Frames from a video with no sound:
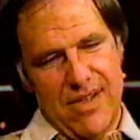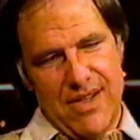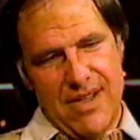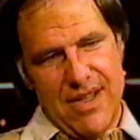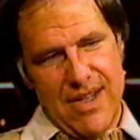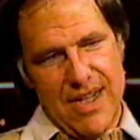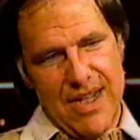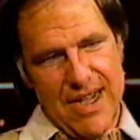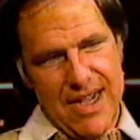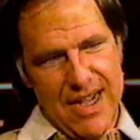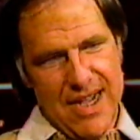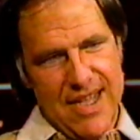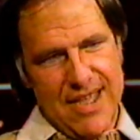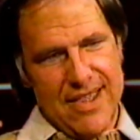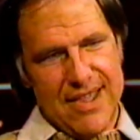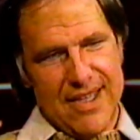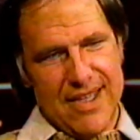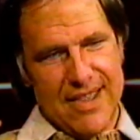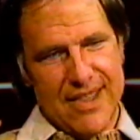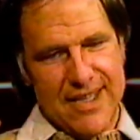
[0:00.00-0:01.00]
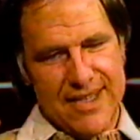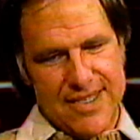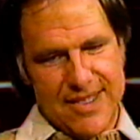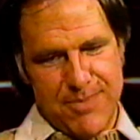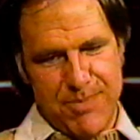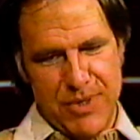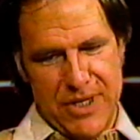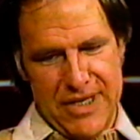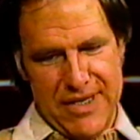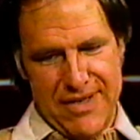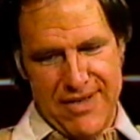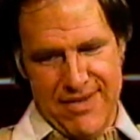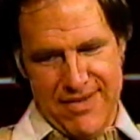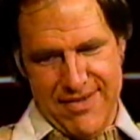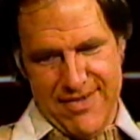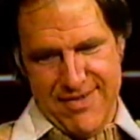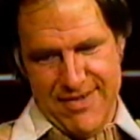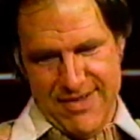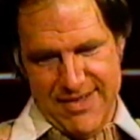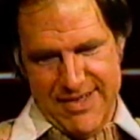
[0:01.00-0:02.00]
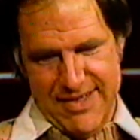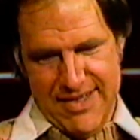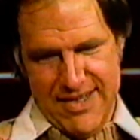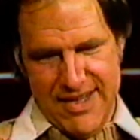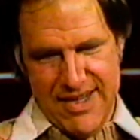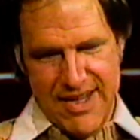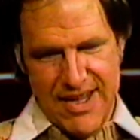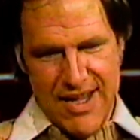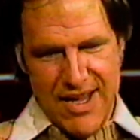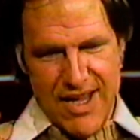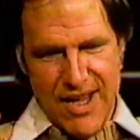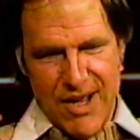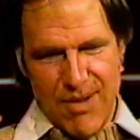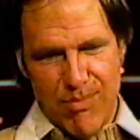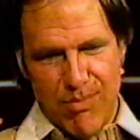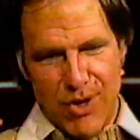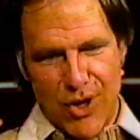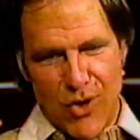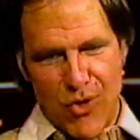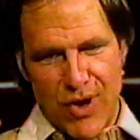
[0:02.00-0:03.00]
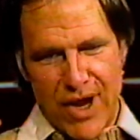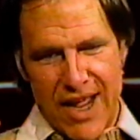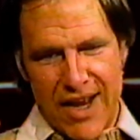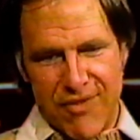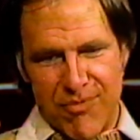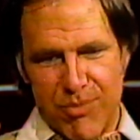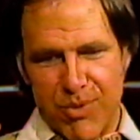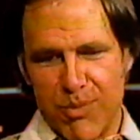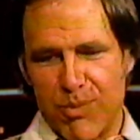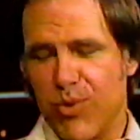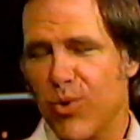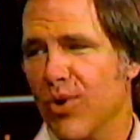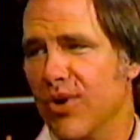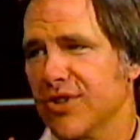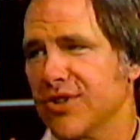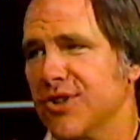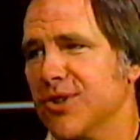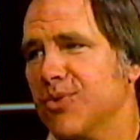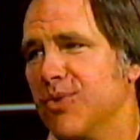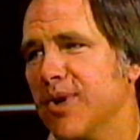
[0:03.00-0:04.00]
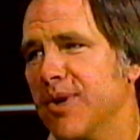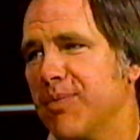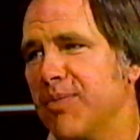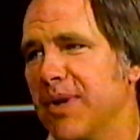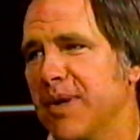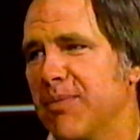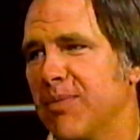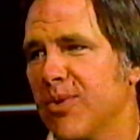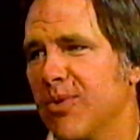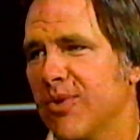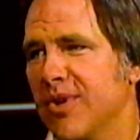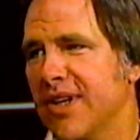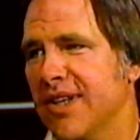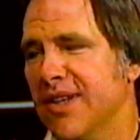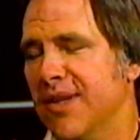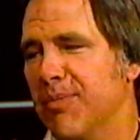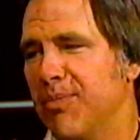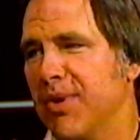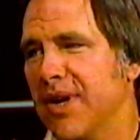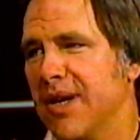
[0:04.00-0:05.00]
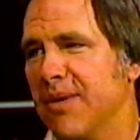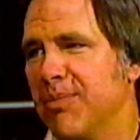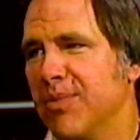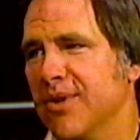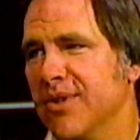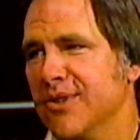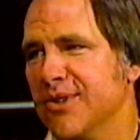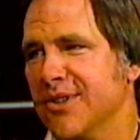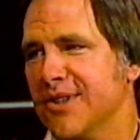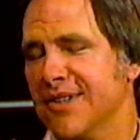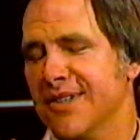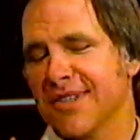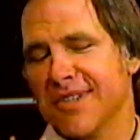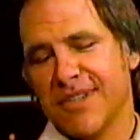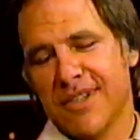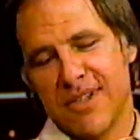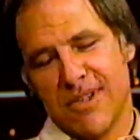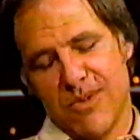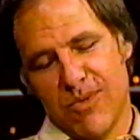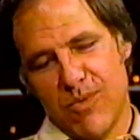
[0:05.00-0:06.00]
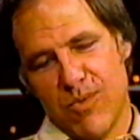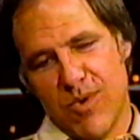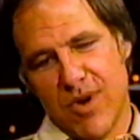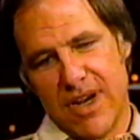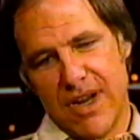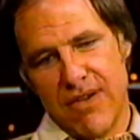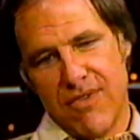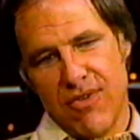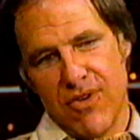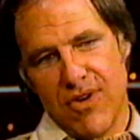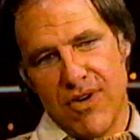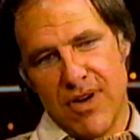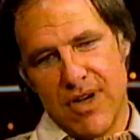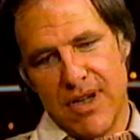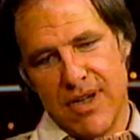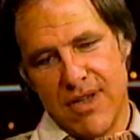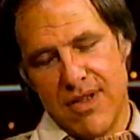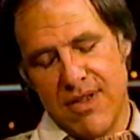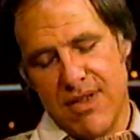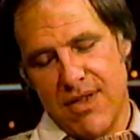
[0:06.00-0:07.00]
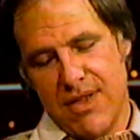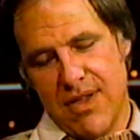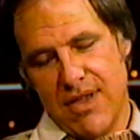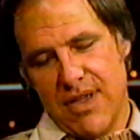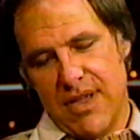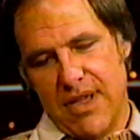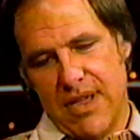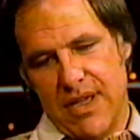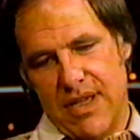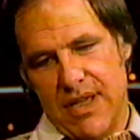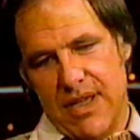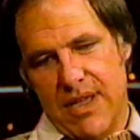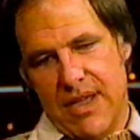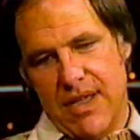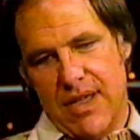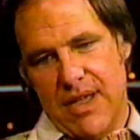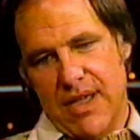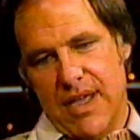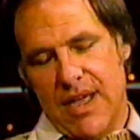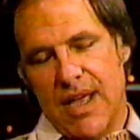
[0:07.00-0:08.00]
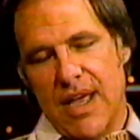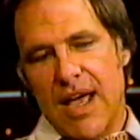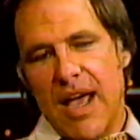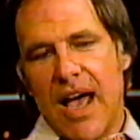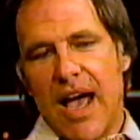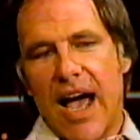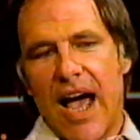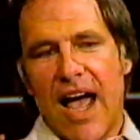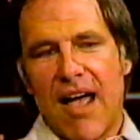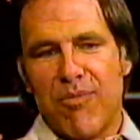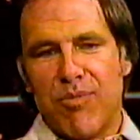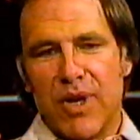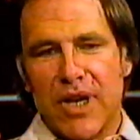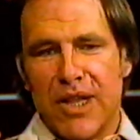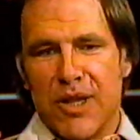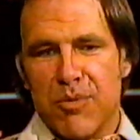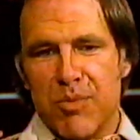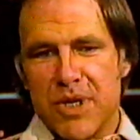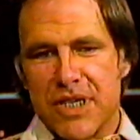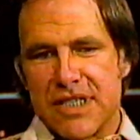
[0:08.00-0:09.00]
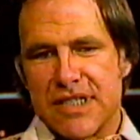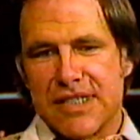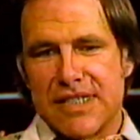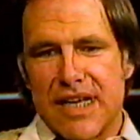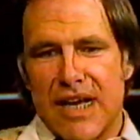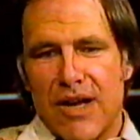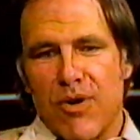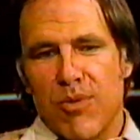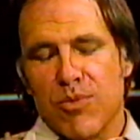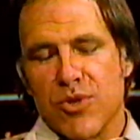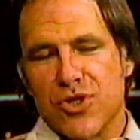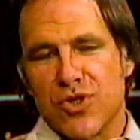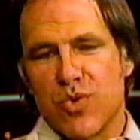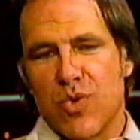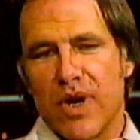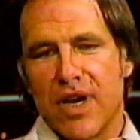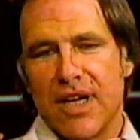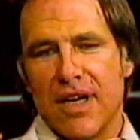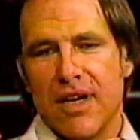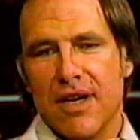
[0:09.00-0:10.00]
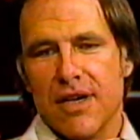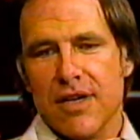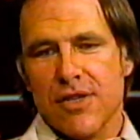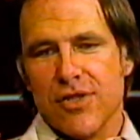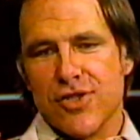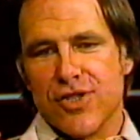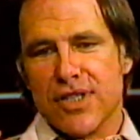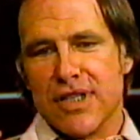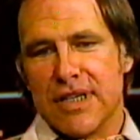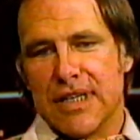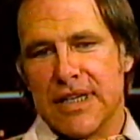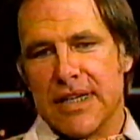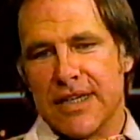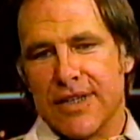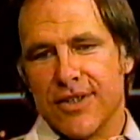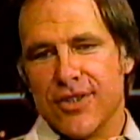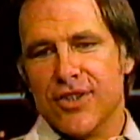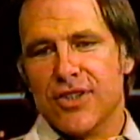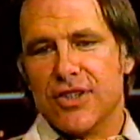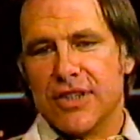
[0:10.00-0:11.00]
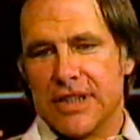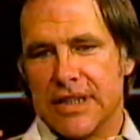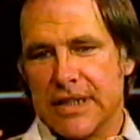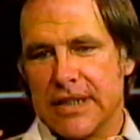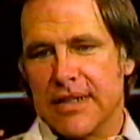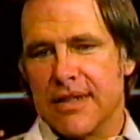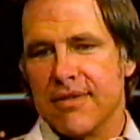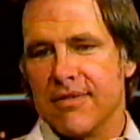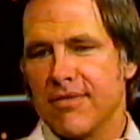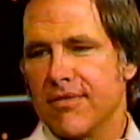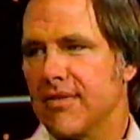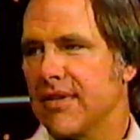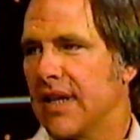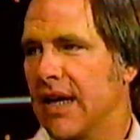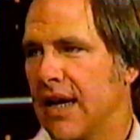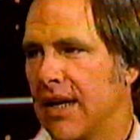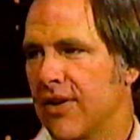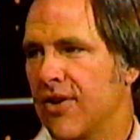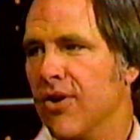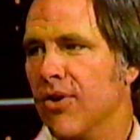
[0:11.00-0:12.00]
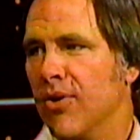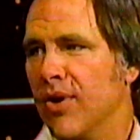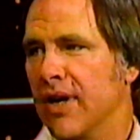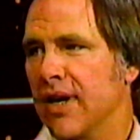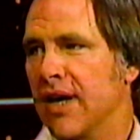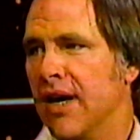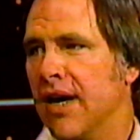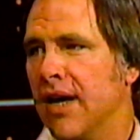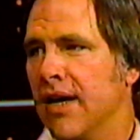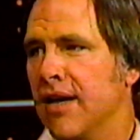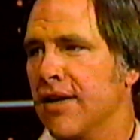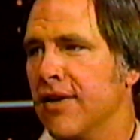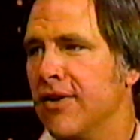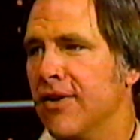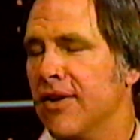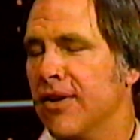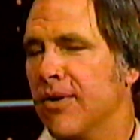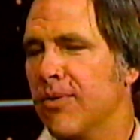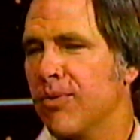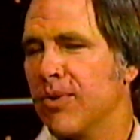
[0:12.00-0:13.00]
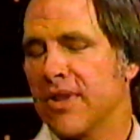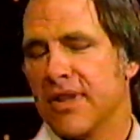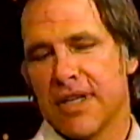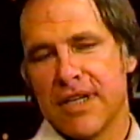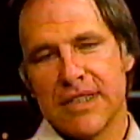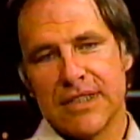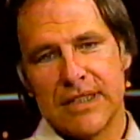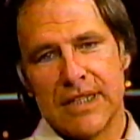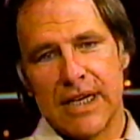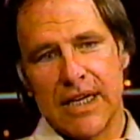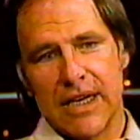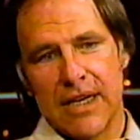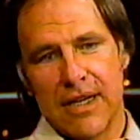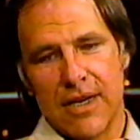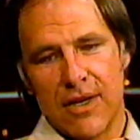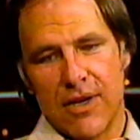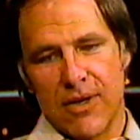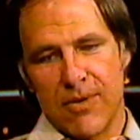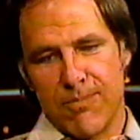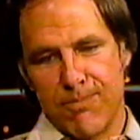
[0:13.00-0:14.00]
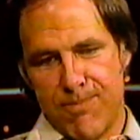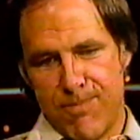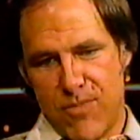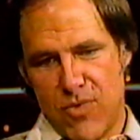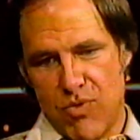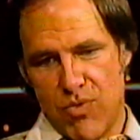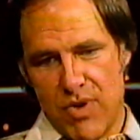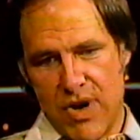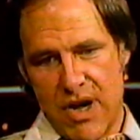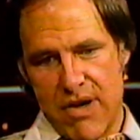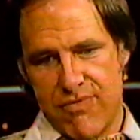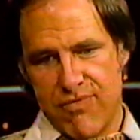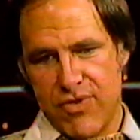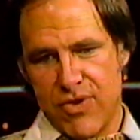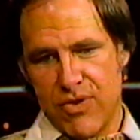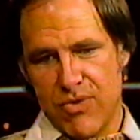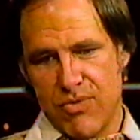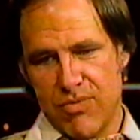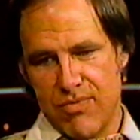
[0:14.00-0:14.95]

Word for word: I think that's been blown out of proportion. What people read in the papers and whatever. Uh, I've been in the business now almost 20 years, and uh, you see a lot going on. And uh, when things get a little rough, you